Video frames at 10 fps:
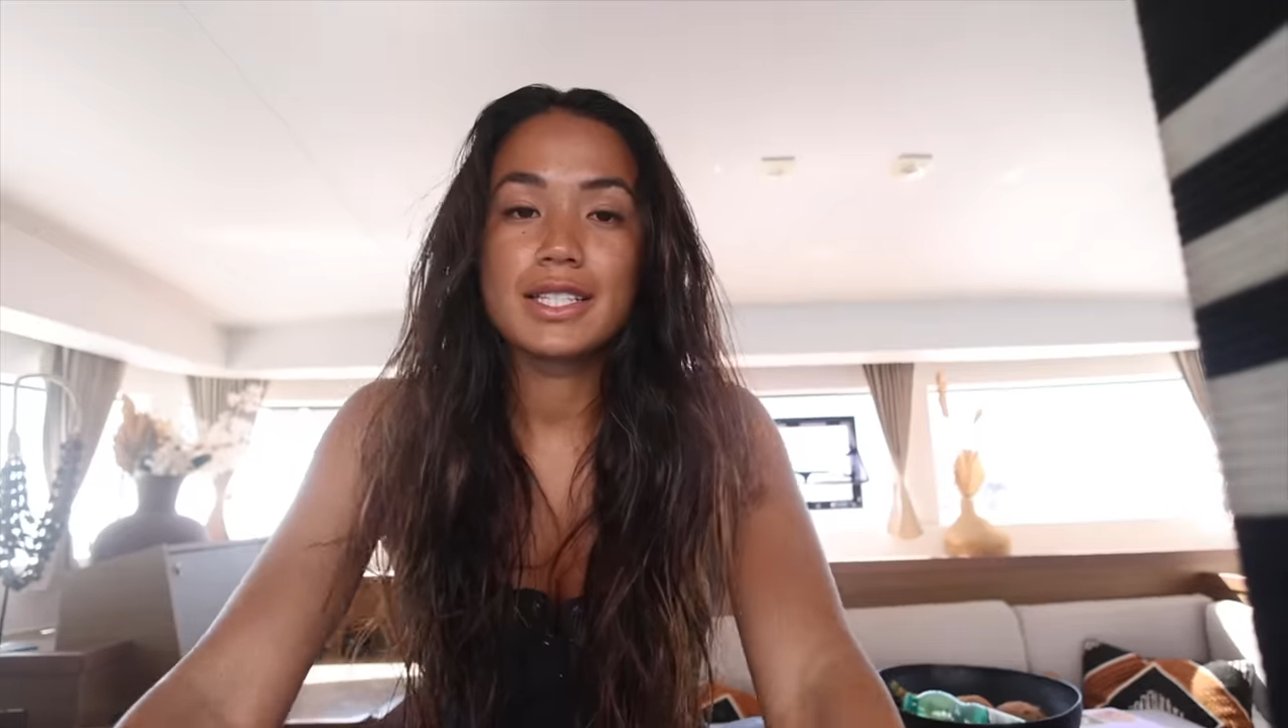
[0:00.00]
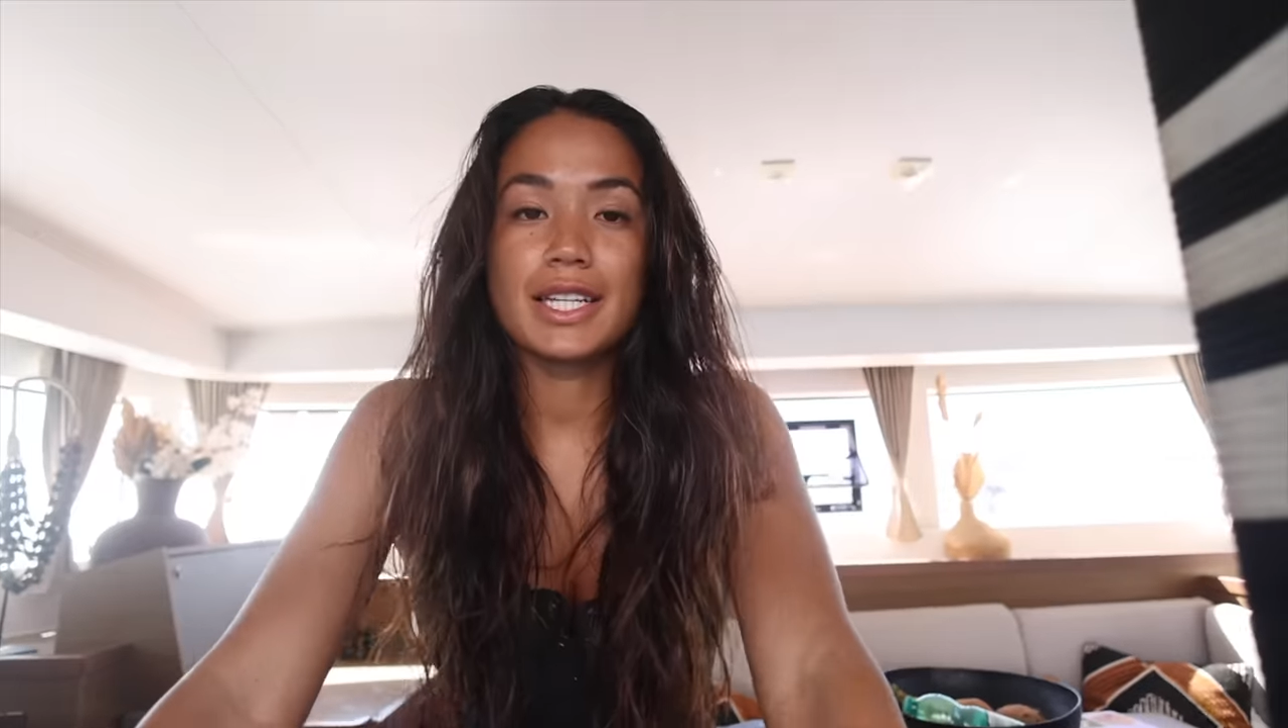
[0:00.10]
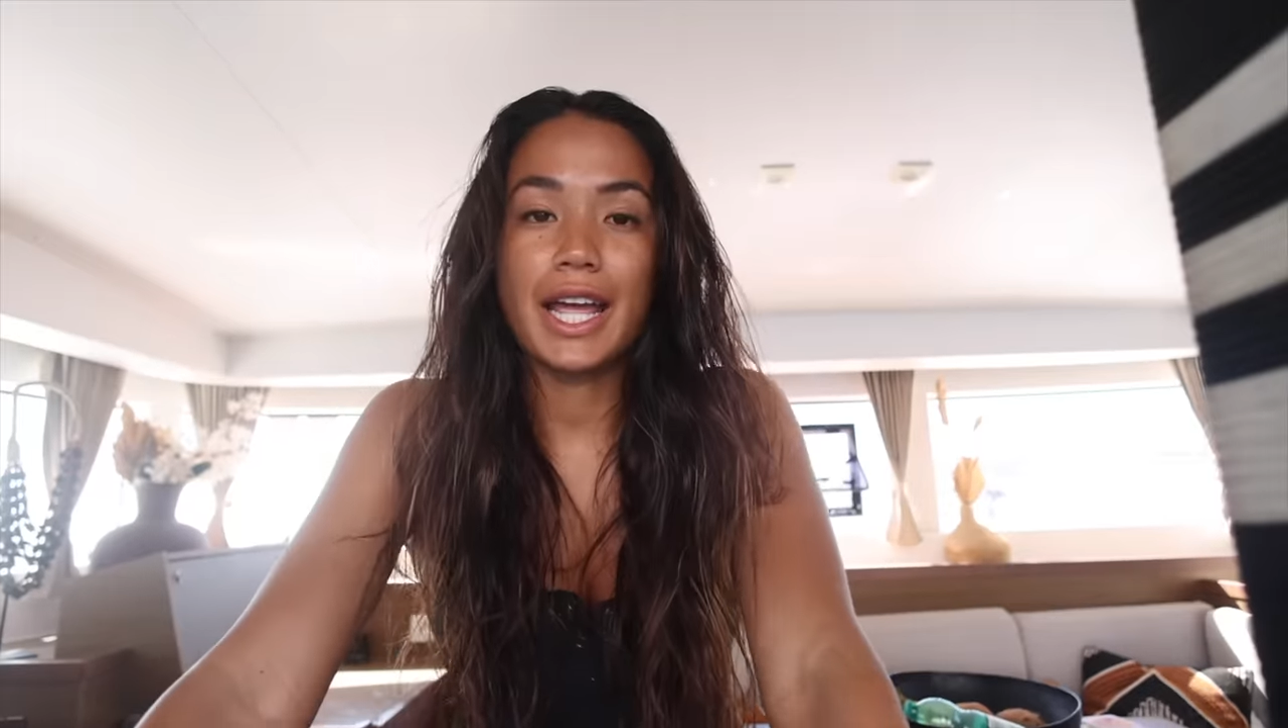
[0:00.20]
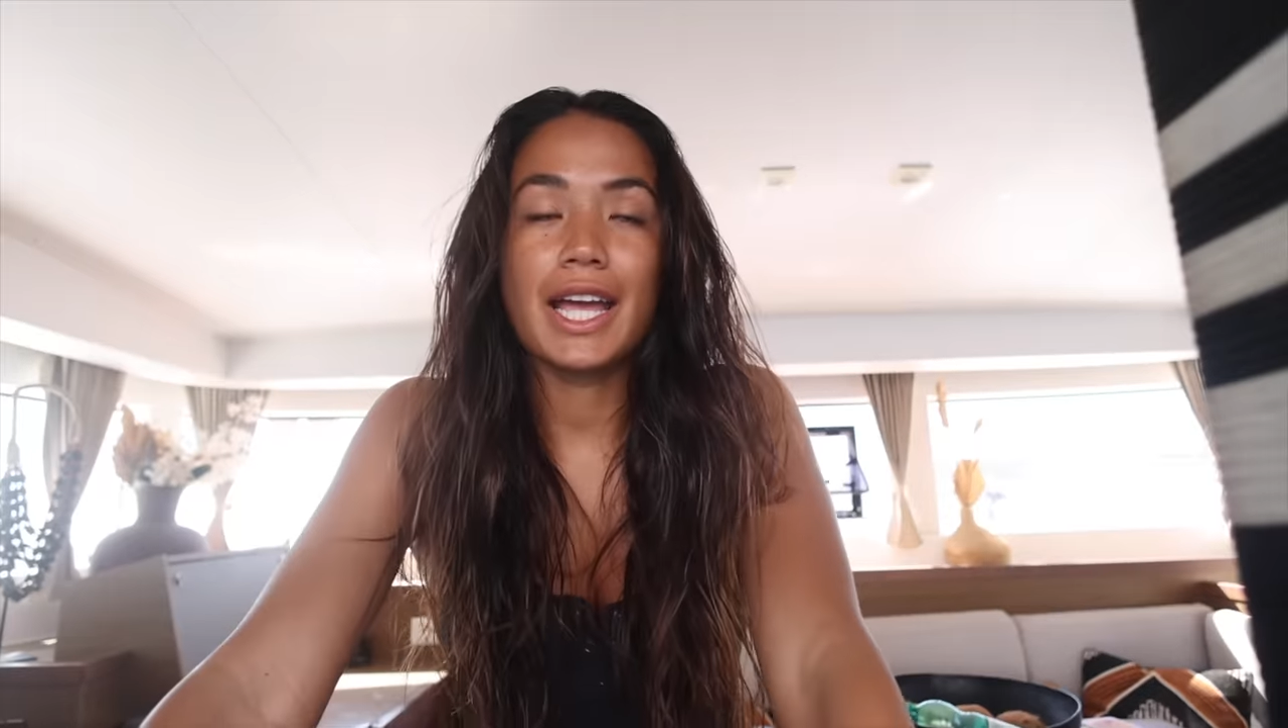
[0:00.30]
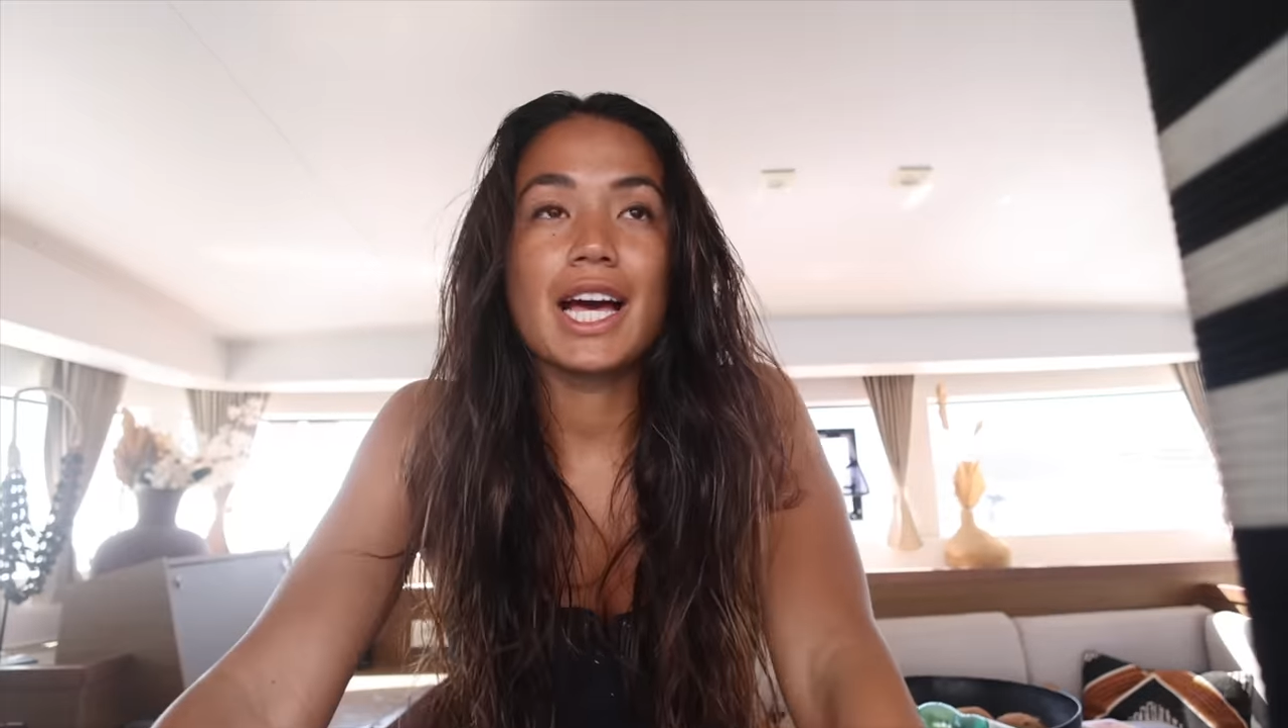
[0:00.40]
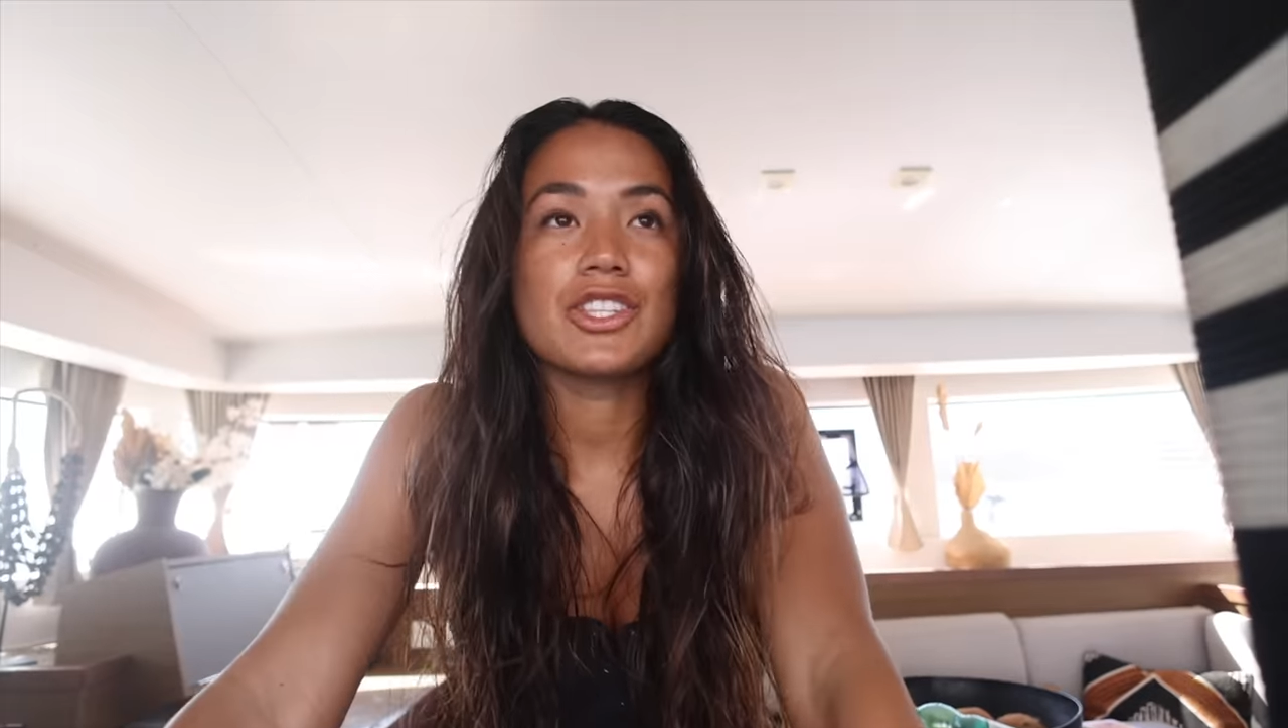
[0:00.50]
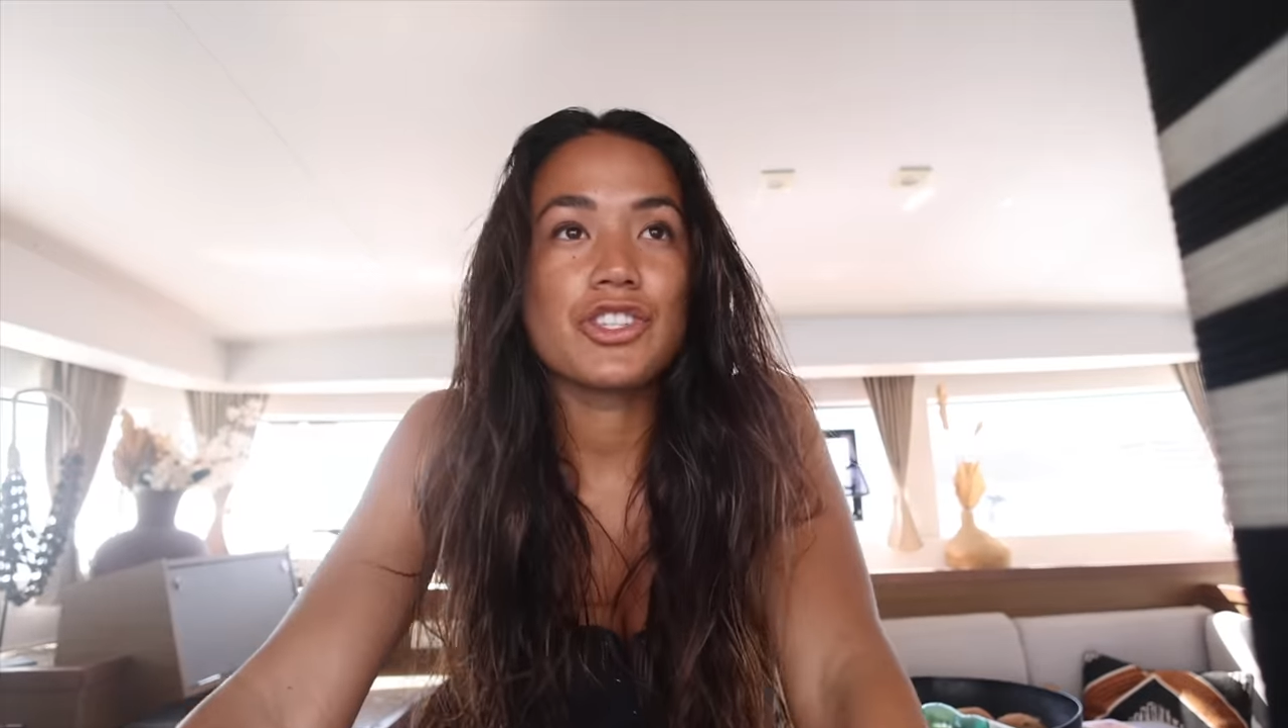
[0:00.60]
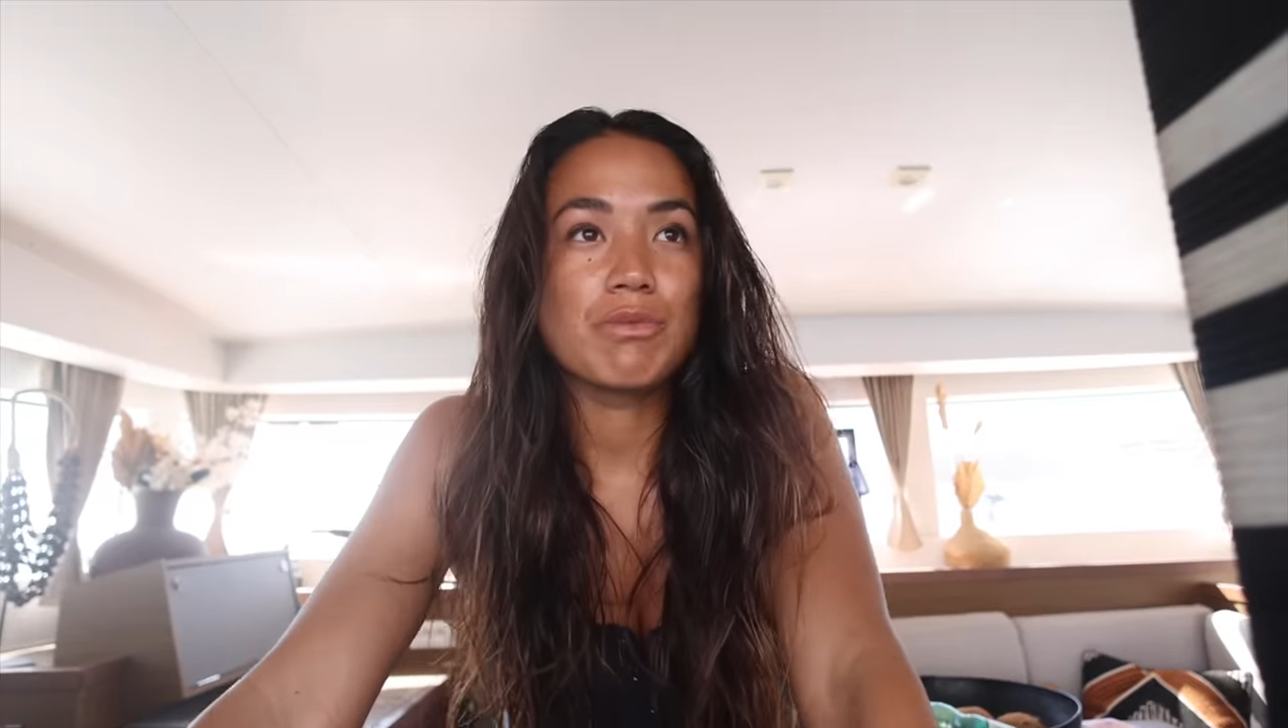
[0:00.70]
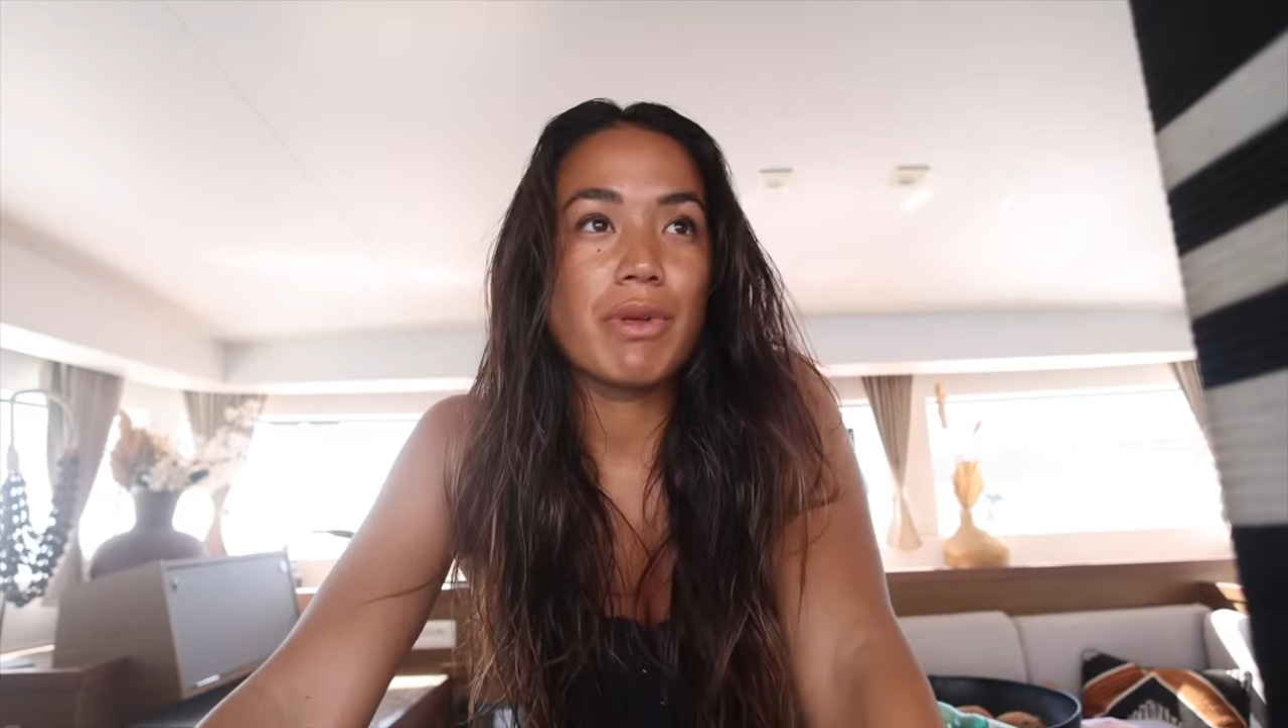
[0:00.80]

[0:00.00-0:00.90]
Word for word: Today has just